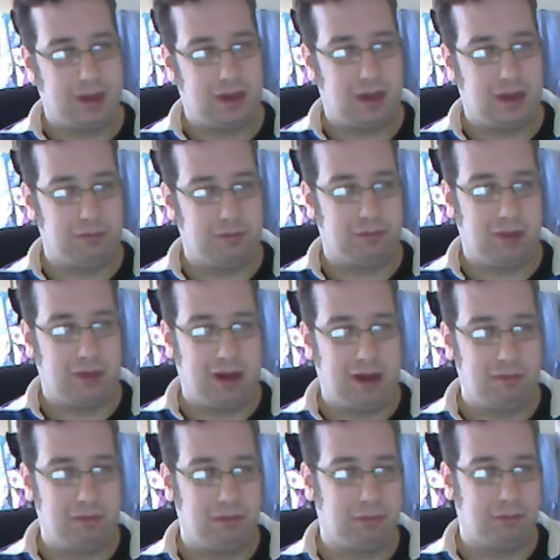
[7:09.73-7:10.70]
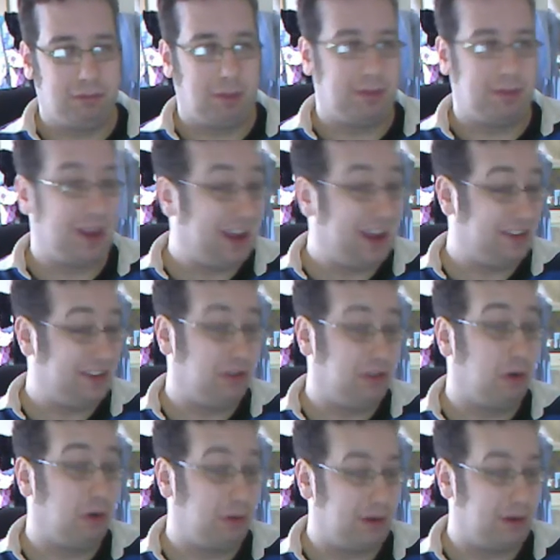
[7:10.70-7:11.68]
it was, it was probably a
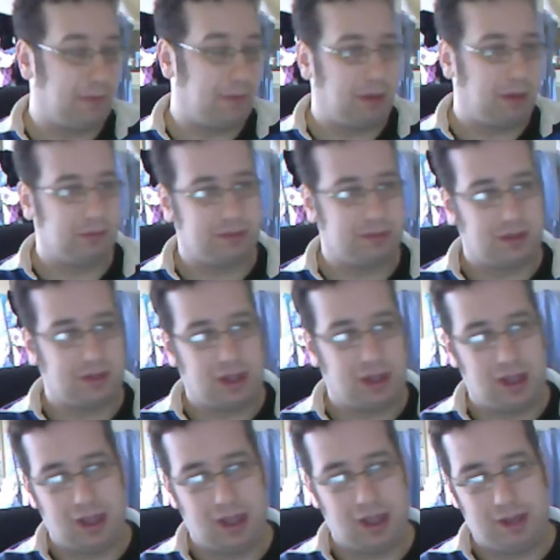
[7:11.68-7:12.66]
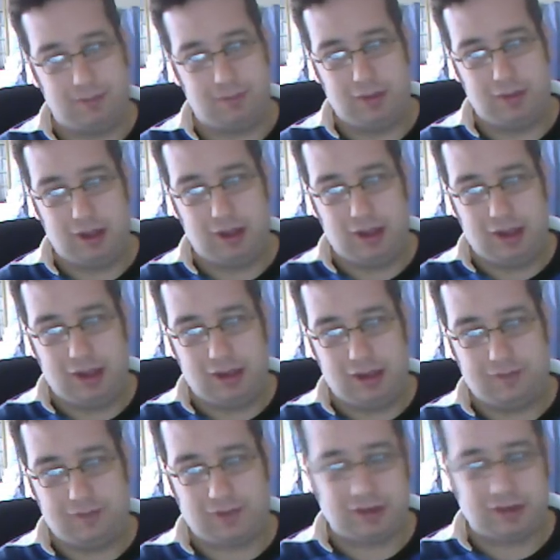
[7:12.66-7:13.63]
story about um, the
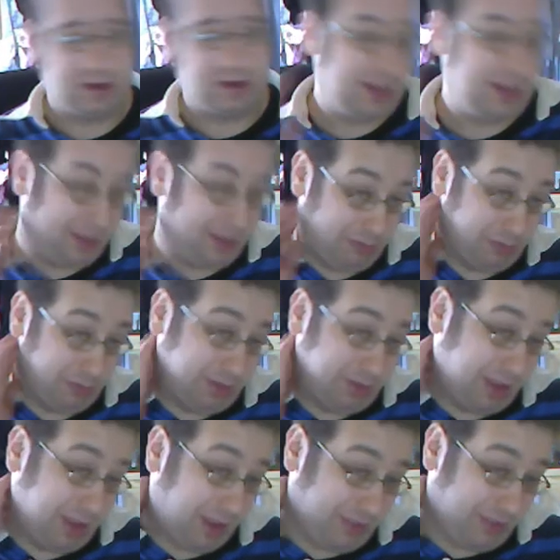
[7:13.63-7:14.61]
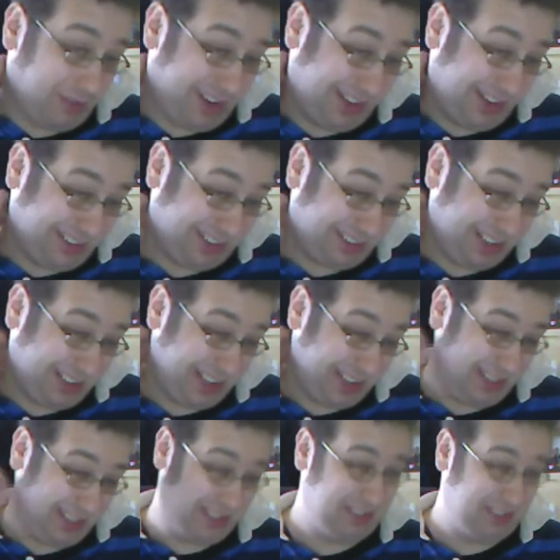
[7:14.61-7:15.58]
fact that he was having his
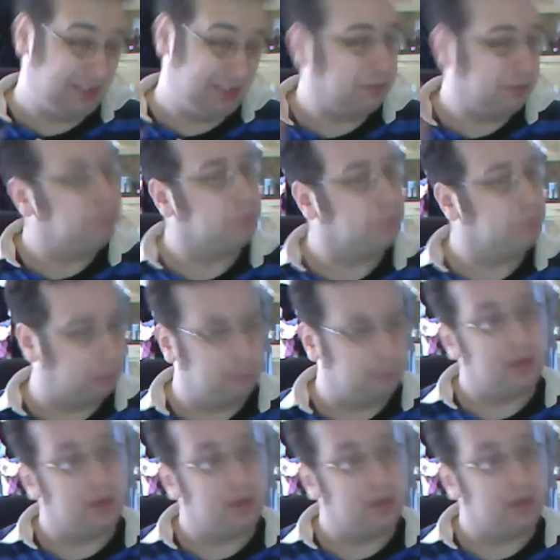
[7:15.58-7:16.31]
king come